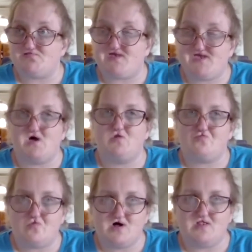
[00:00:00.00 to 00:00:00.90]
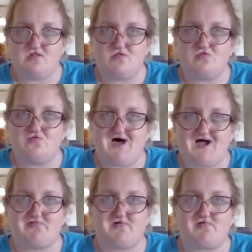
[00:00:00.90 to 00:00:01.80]
and what
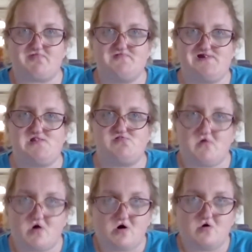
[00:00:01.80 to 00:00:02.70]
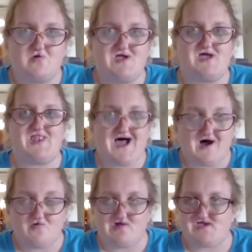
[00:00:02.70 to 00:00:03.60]
access needs are and
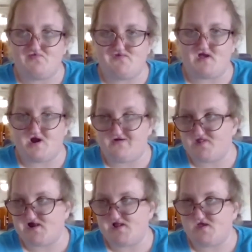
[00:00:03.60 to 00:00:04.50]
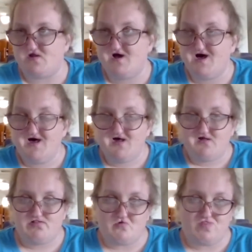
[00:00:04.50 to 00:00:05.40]
how they can be accommodated.
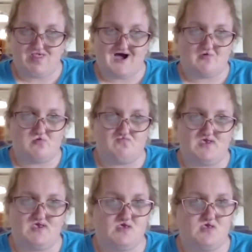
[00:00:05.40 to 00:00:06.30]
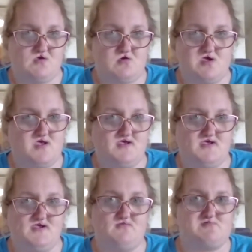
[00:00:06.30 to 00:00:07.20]
So that would be
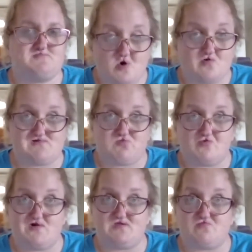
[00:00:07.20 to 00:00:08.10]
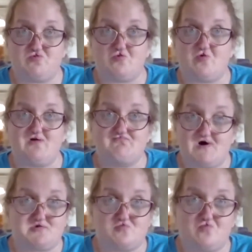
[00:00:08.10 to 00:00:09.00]
a starting point for a
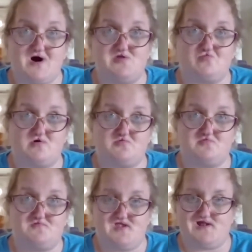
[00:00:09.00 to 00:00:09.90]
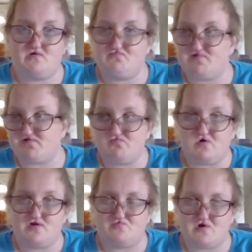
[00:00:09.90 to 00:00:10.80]
much wider understanding of
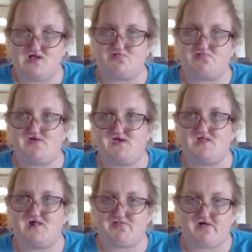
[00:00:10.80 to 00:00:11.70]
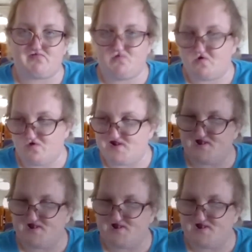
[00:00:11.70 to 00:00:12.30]
disability rights and accessibility.